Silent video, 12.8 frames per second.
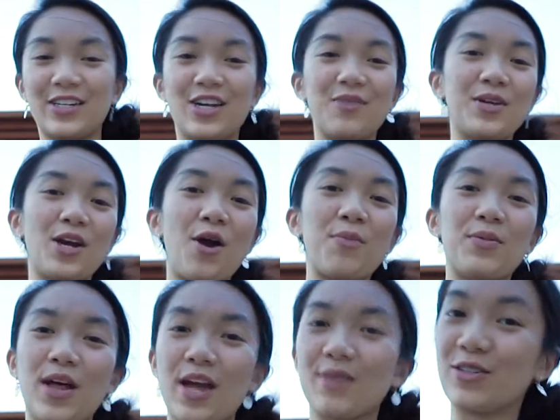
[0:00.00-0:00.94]
coming up,
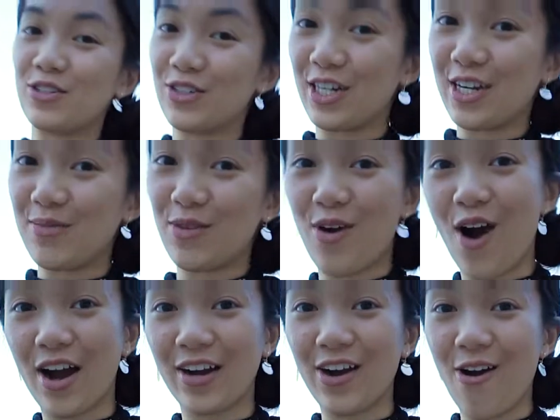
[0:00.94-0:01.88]
like Madrid,
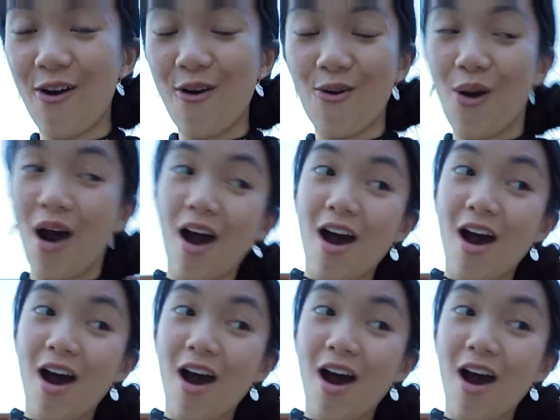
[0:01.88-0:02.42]
Morocco,